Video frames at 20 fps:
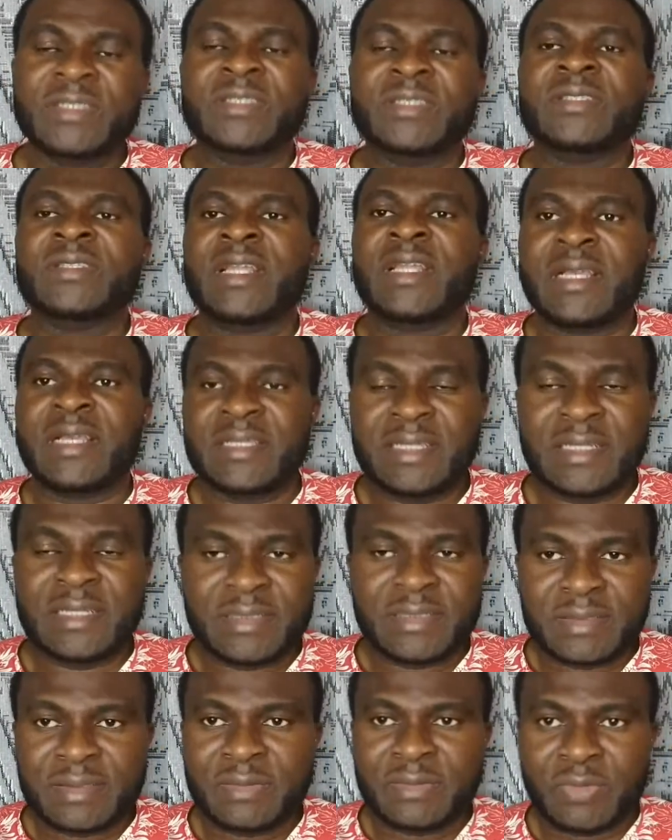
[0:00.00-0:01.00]
Like I said
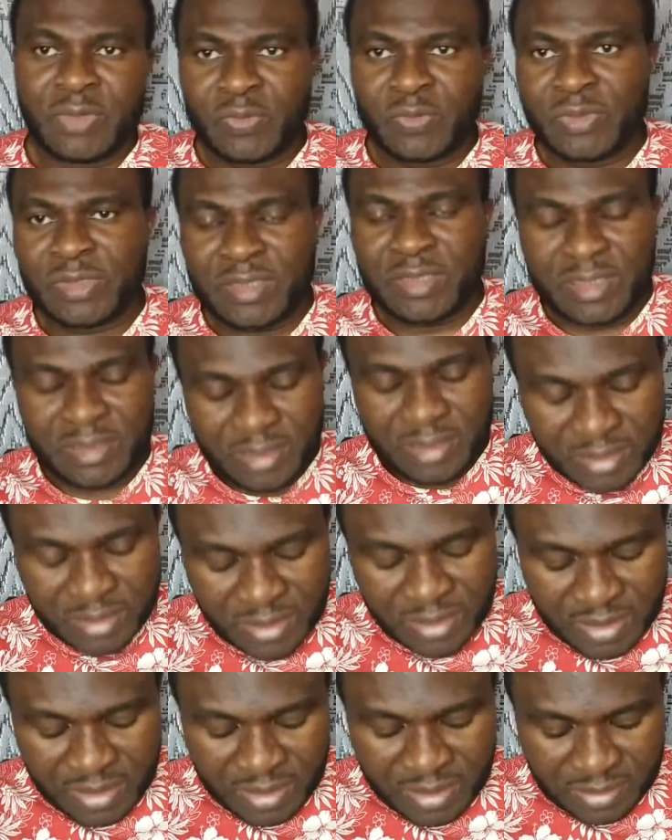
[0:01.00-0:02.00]
when we started,
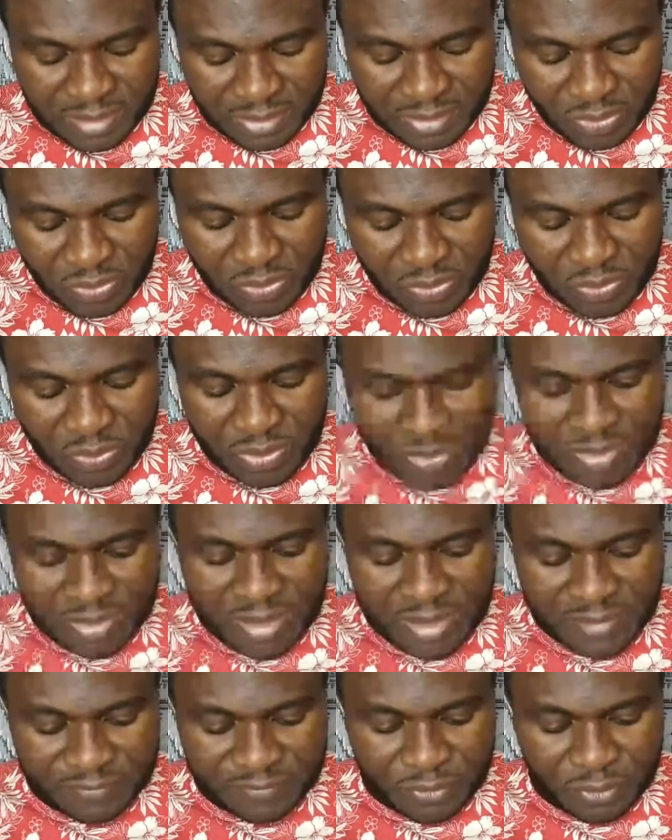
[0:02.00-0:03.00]
those ones
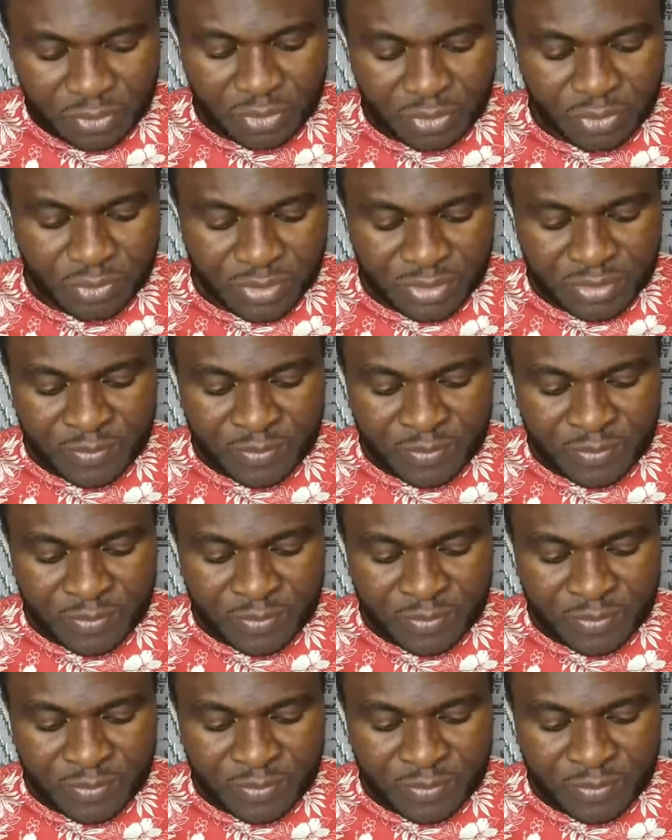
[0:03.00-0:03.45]
have to do with